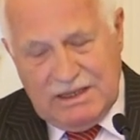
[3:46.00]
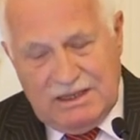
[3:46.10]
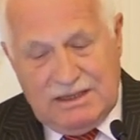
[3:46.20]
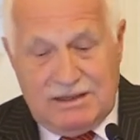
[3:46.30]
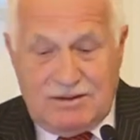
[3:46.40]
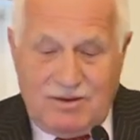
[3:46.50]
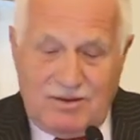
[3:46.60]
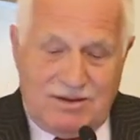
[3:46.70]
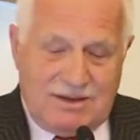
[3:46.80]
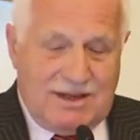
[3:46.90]
in
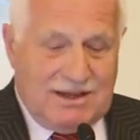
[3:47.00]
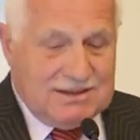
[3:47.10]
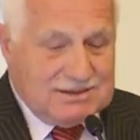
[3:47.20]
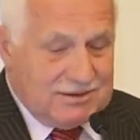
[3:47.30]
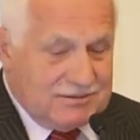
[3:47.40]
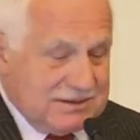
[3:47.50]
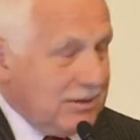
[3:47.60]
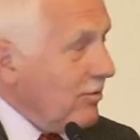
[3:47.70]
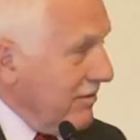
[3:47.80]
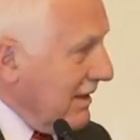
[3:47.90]
all kinds of
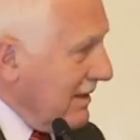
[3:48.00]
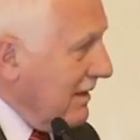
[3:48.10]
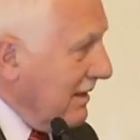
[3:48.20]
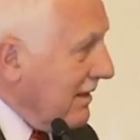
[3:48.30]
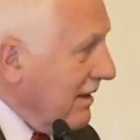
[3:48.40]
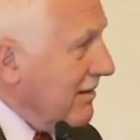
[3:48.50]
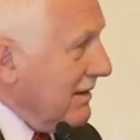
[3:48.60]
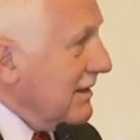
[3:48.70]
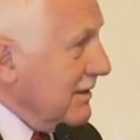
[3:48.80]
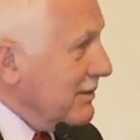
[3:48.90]

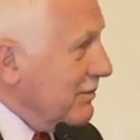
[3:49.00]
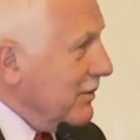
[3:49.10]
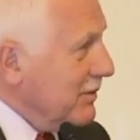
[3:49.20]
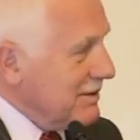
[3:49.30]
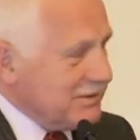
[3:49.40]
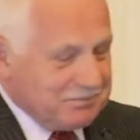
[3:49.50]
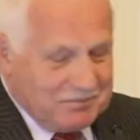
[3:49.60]
Slovak-Hungarian disputes.